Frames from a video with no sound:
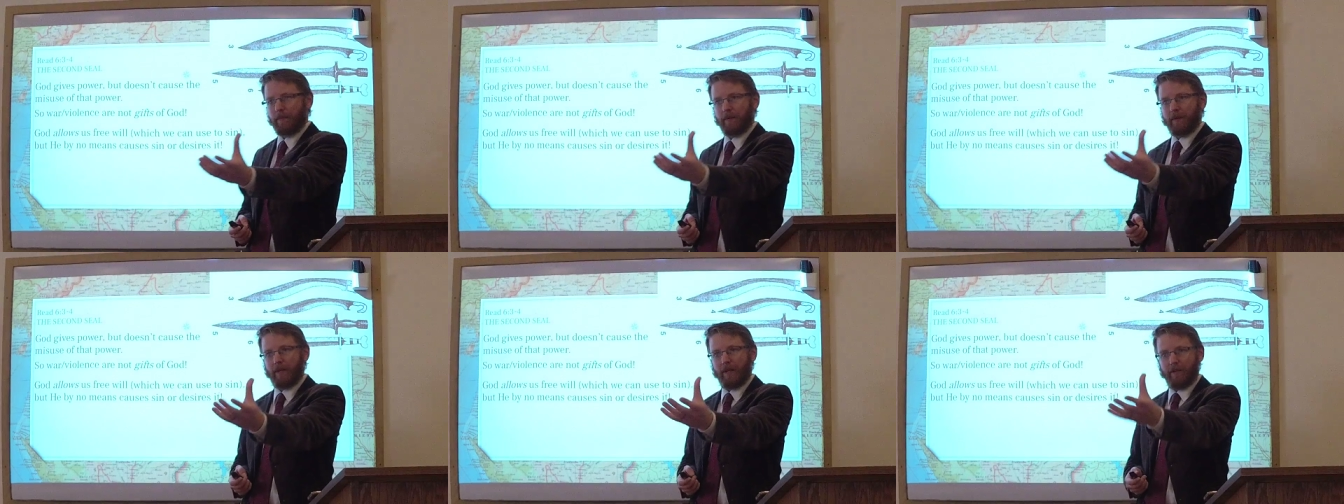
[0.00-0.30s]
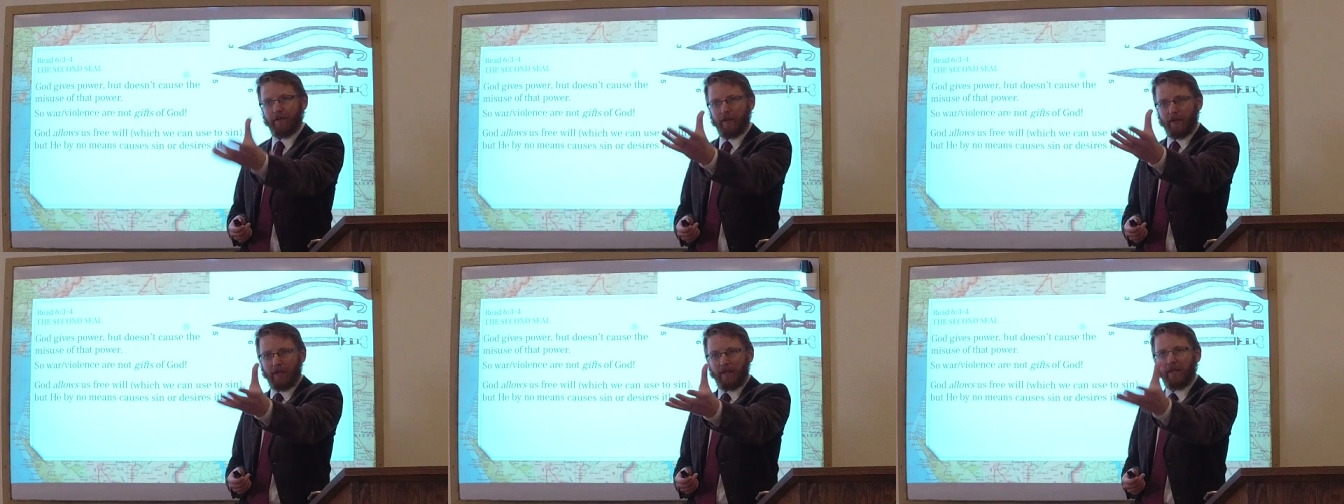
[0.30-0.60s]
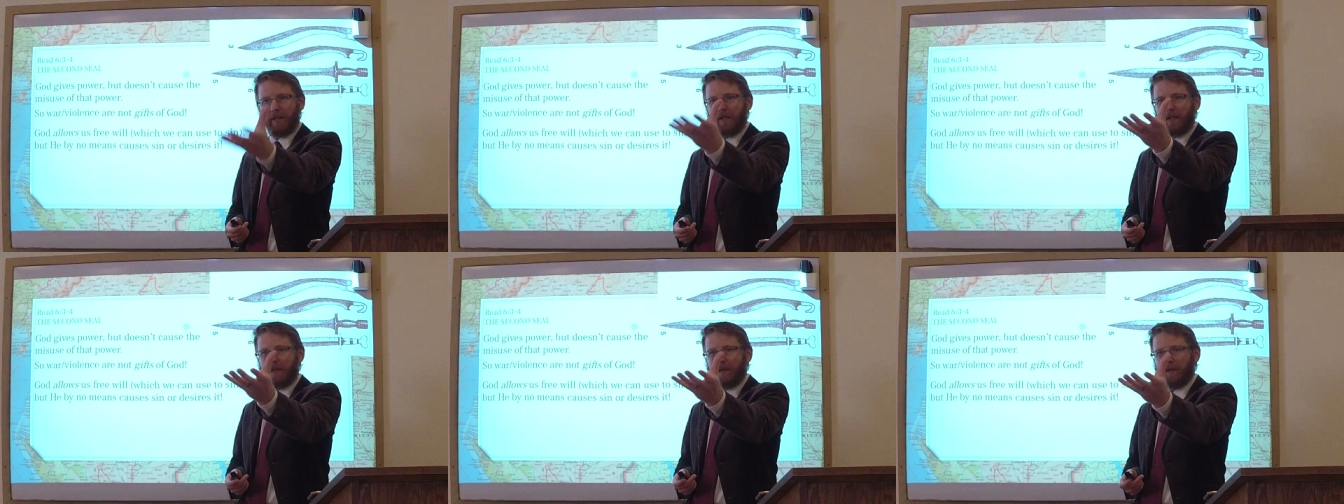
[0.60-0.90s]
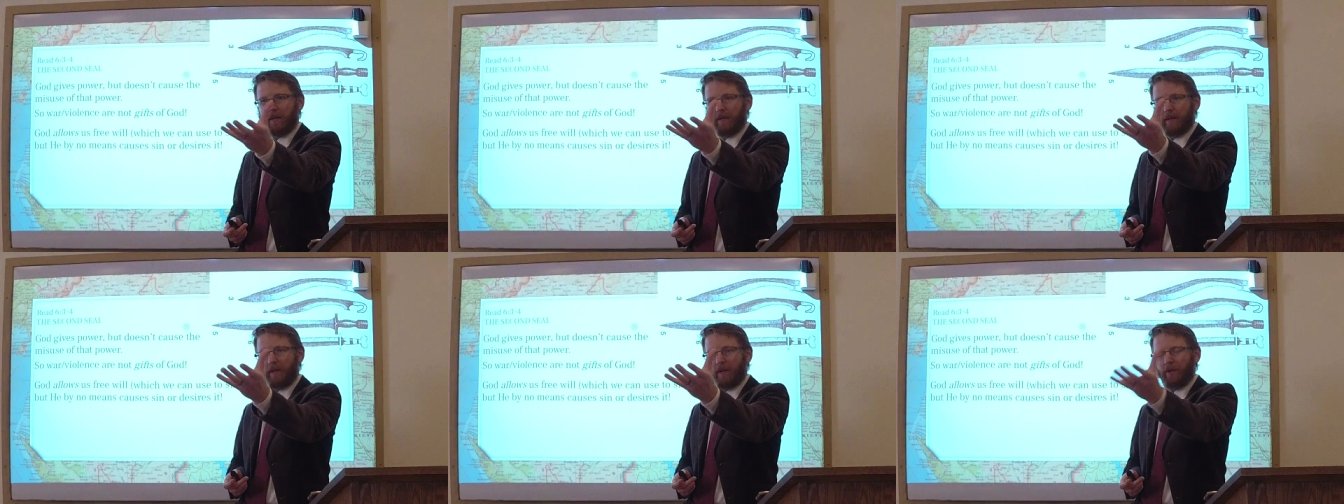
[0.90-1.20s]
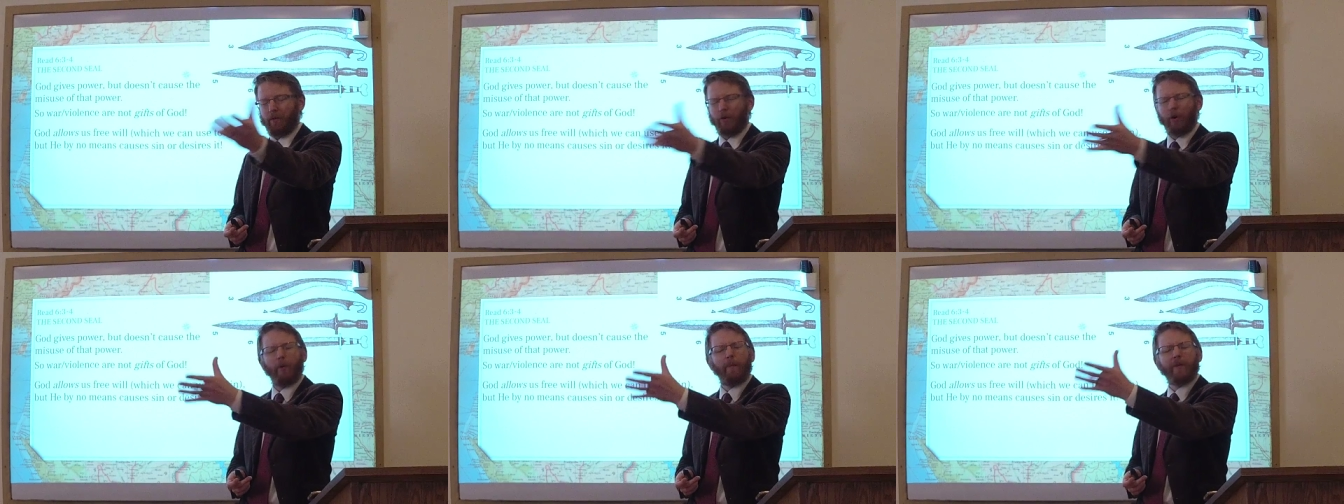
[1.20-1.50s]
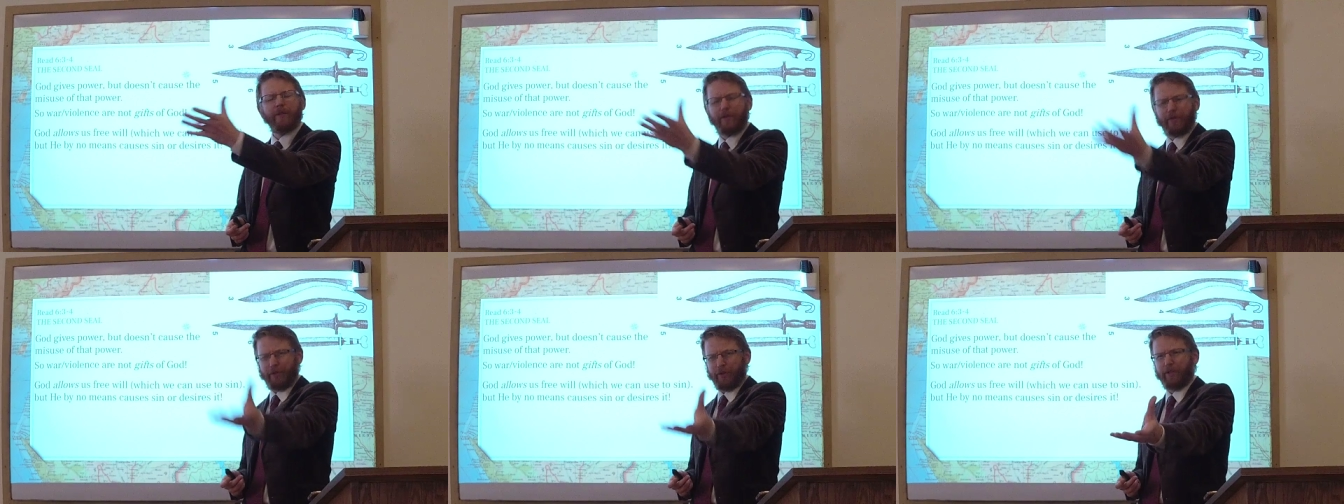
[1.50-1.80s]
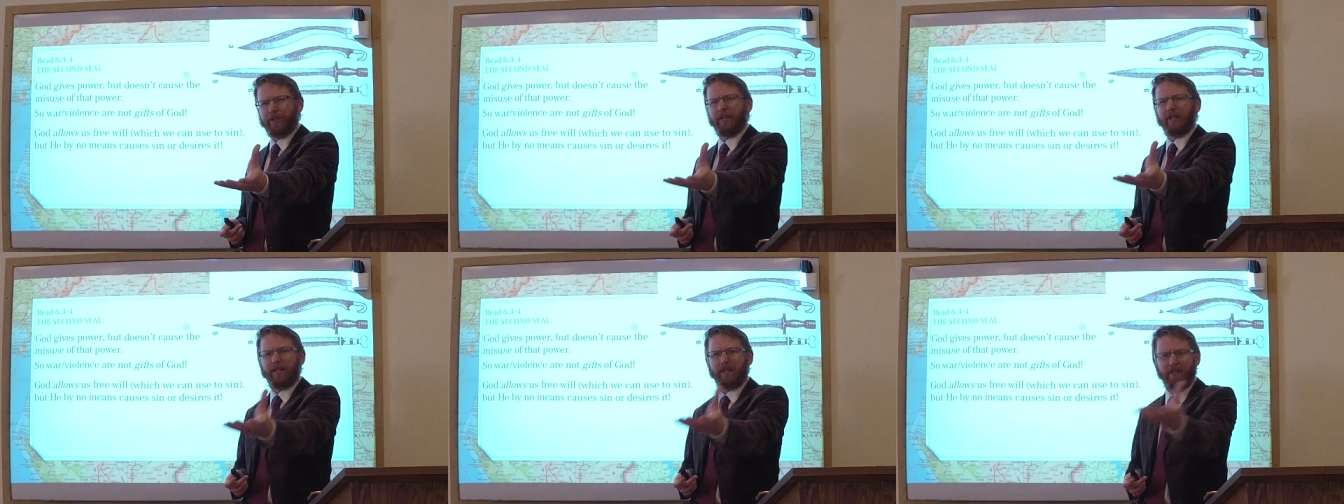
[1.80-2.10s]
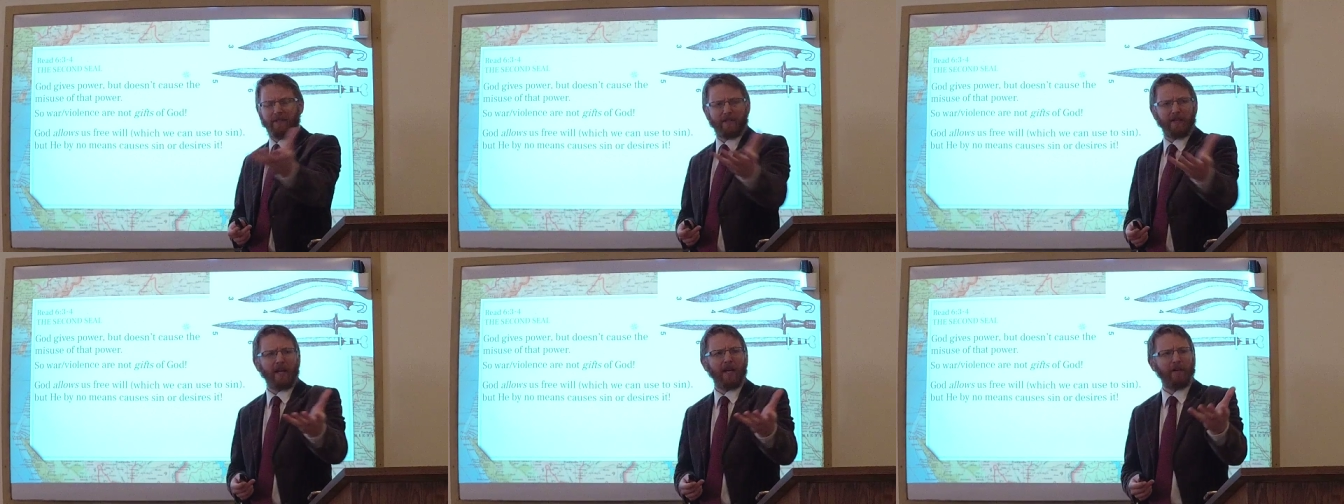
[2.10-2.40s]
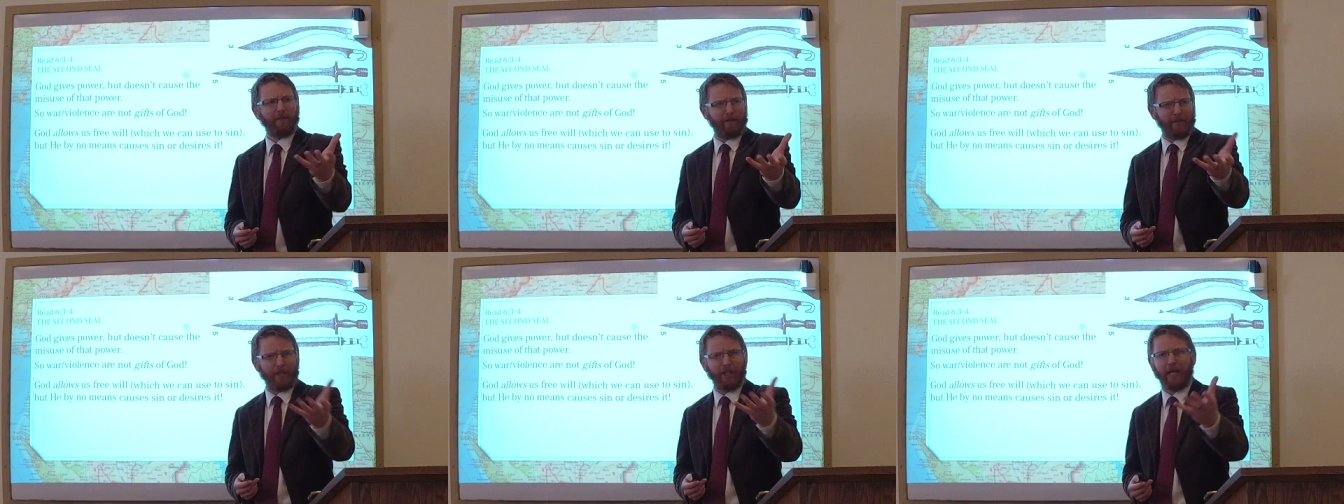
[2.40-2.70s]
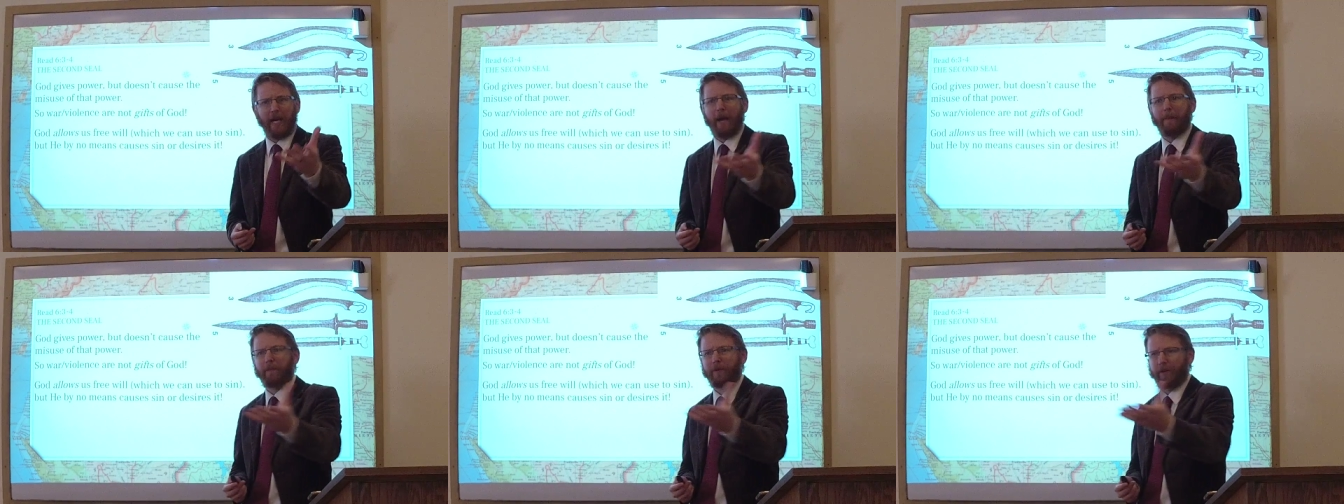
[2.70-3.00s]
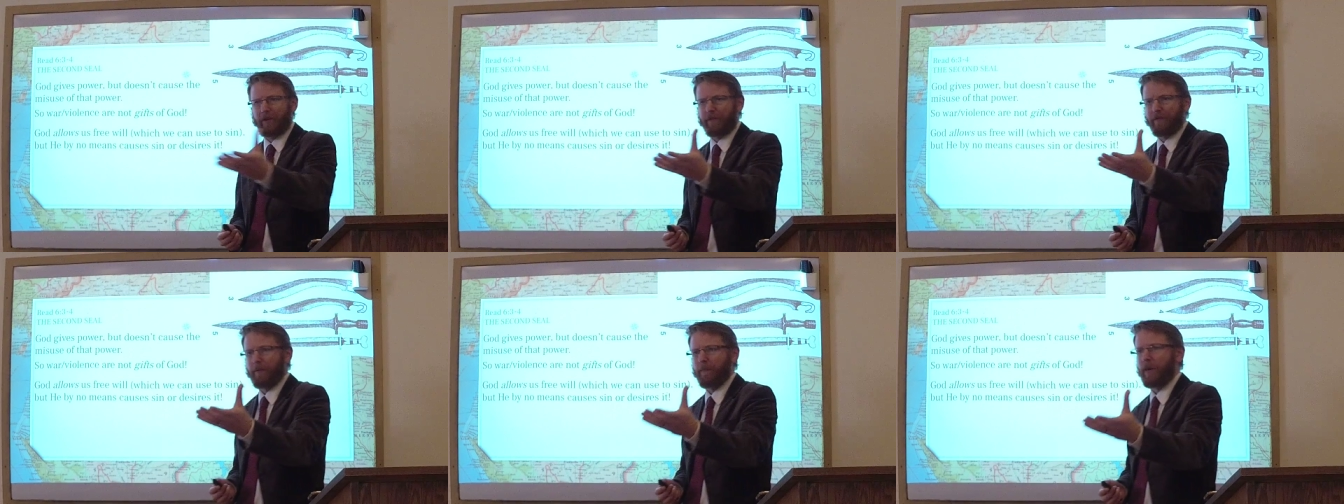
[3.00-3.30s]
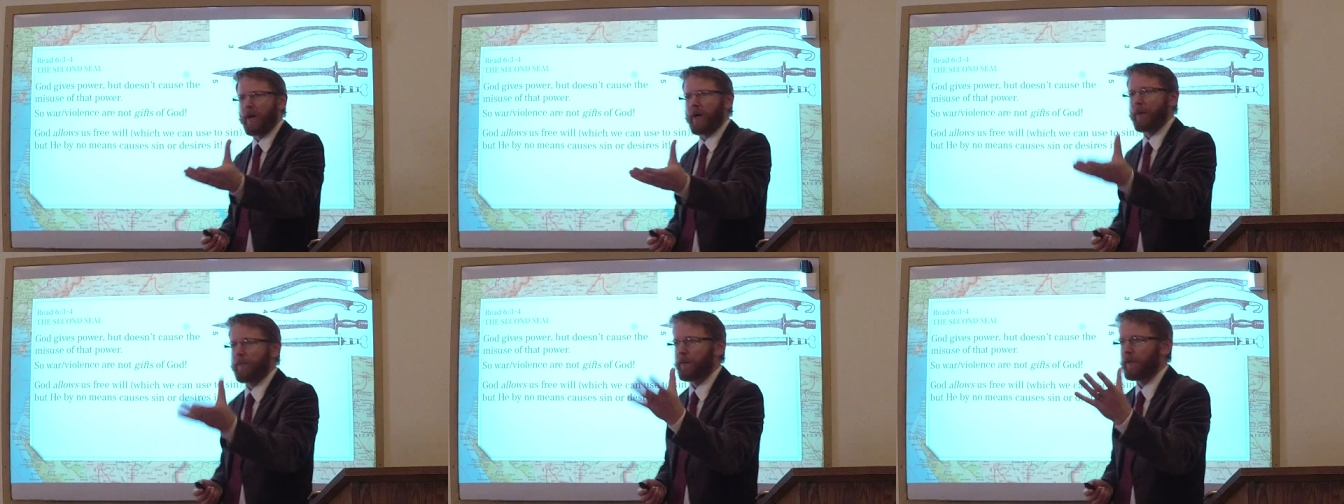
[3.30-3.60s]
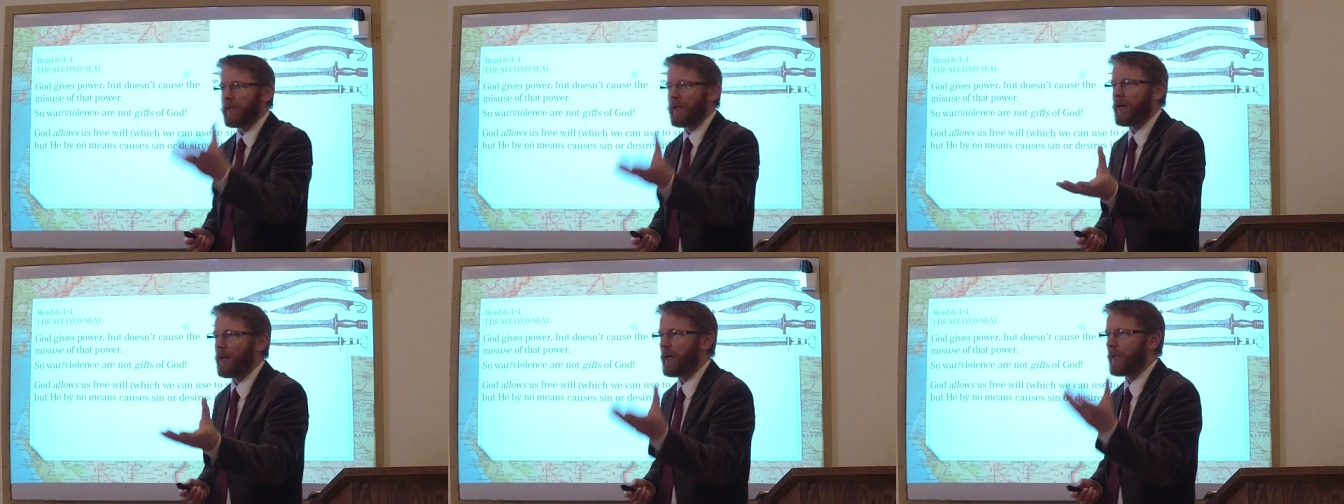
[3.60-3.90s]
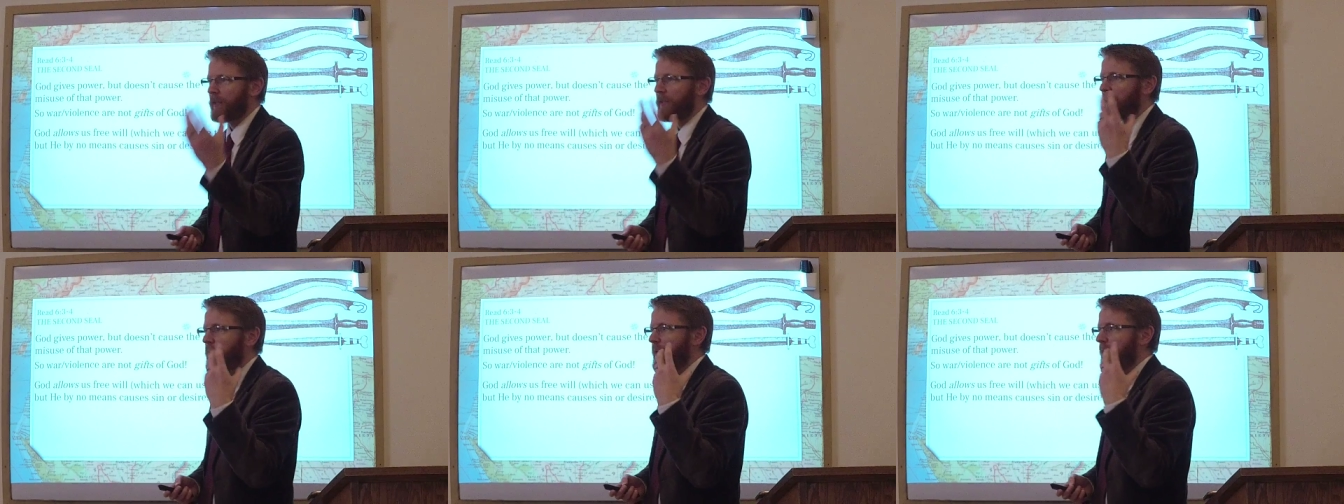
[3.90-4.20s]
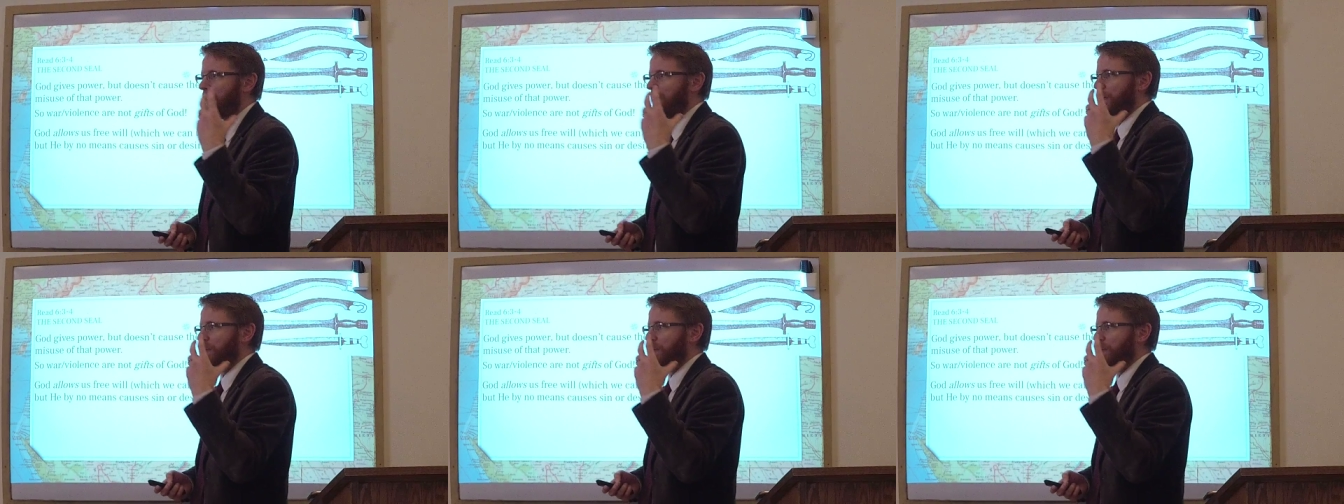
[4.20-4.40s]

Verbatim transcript: give, and He uh, Romans 13 is kind of the chapter of the Bible on